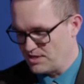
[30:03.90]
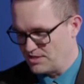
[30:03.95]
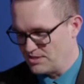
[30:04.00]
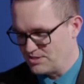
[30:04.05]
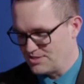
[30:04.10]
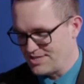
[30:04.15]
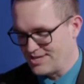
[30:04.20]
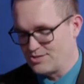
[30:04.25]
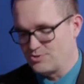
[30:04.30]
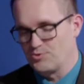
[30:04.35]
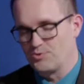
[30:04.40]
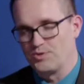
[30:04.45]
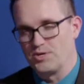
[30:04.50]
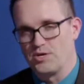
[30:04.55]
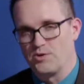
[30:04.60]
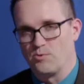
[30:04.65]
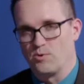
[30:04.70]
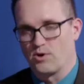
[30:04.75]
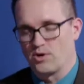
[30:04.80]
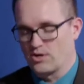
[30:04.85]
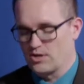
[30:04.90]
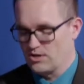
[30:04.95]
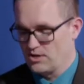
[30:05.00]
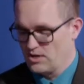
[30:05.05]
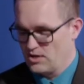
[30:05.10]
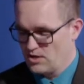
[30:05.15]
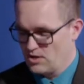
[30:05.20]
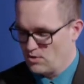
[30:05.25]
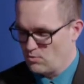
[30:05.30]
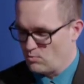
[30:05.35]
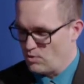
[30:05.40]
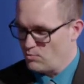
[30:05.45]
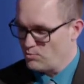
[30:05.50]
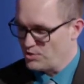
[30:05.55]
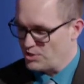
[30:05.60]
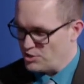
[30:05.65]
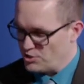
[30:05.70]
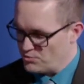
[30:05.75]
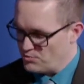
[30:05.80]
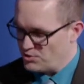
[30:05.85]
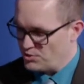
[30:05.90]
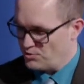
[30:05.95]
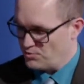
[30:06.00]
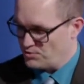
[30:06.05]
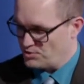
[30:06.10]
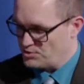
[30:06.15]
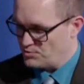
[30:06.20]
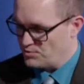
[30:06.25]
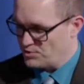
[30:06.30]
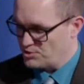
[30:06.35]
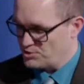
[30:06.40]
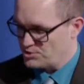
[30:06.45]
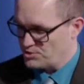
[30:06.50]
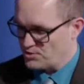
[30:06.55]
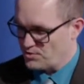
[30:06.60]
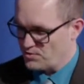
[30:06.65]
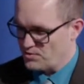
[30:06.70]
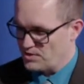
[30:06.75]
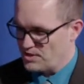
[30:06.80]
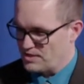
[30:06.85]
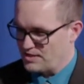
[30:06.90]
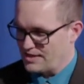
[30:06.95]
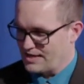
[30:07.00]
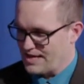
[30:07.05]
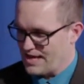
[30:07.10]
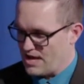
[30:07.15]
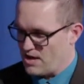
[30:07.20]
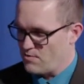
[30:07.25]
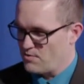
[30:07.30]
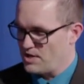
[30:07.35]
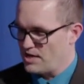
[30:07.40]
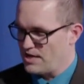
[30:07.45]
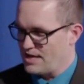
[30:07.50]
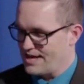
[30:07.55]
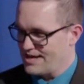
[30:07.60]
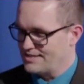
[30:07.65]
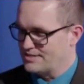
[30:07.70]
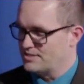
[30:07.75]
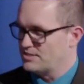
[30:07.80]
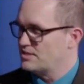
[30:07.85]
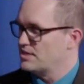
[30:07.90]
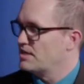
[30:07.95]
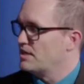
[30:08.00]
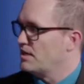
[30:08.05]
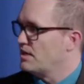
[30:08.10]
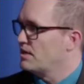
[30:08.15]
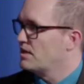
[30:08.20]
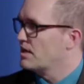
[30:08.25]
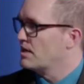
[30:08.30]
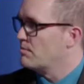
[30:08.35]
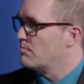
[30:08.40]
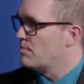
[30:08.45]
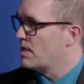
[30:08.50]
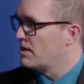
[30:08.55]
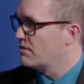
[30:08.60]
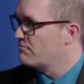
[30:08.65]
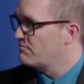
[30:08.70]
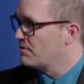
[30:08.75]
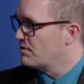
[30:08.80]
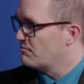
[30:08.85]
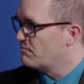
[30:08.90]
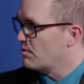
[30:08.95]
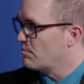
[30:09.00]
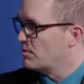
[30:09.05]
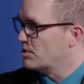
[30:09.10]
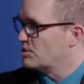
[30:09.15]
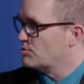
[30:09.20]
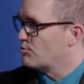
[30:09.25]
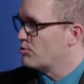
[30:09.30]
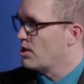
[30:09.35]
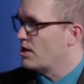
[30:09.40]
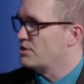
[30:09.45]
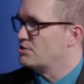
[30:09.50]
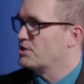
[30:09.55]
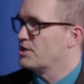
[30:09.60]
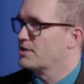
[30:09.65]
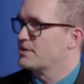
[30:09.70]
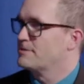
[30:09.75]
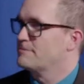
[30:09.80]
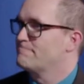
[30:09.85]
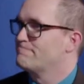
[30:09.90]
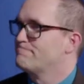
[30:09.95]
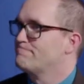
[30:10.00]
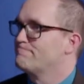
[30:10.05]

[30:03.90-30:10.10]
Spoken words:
in central New York, what will you do to ensure that the county and city can benefit from this project?